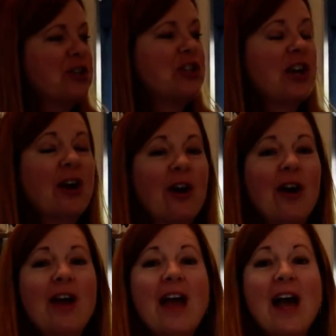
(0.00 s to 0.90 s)

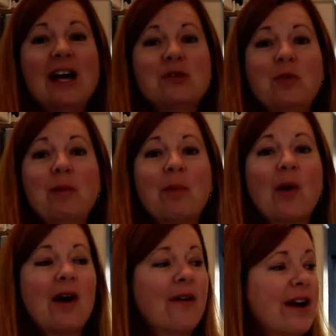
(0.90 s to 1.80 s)
share as we
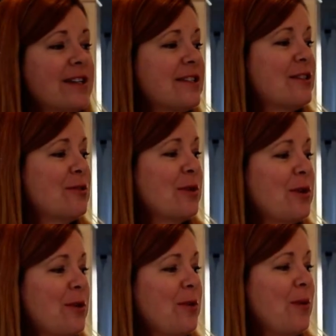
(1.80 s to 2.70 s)
progress
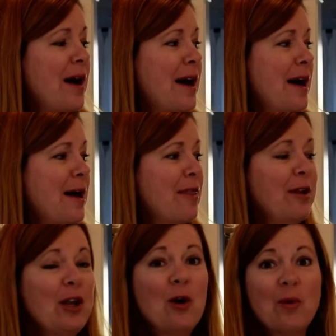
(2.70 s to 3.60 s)
through the
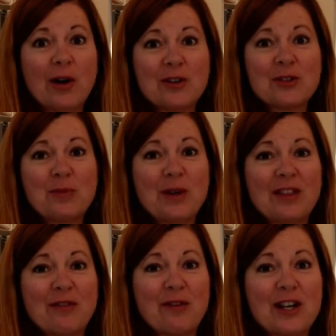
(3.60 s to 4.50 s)
lowers
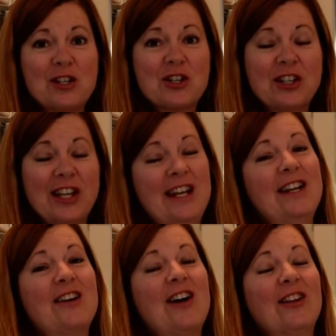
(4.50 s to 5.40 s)
with the French
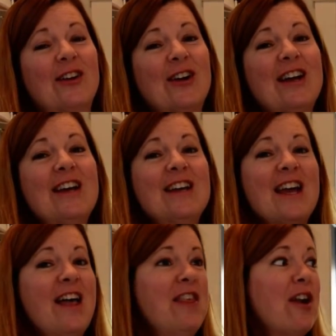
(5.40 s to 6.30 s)
linen color.
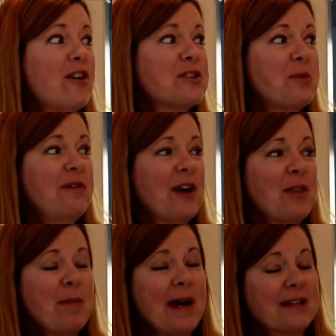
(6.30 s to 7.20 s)
And then also we've
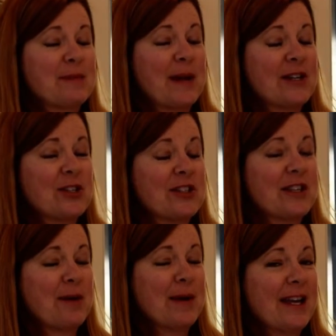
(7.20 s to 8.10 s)
got the backsplash that's
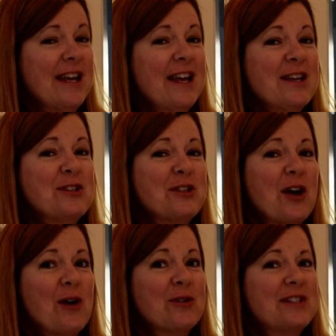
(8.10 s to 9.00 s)
coming.
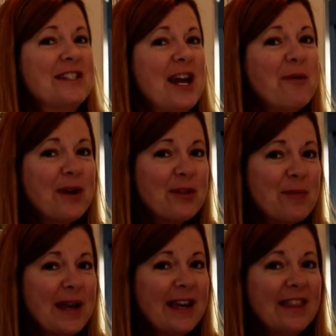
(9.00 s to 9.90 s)
So stay with
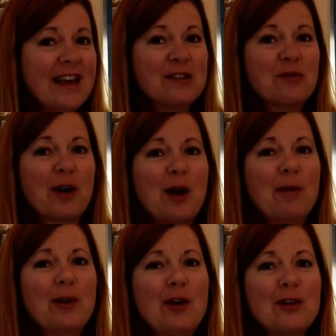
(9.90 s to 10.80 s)
me. Thanks for
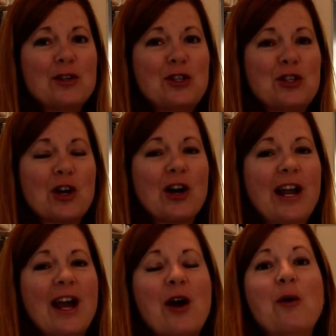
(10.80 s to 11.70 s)
coming along this
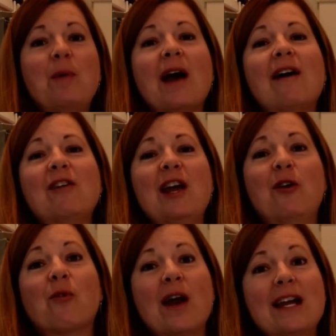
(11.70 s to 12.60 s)
journey. I hope you have a
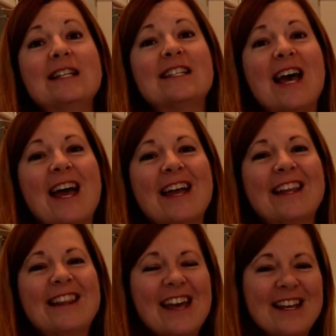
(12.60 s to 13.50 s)
great day.
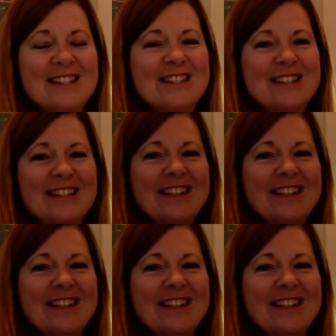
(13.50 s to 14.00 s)
Thanks.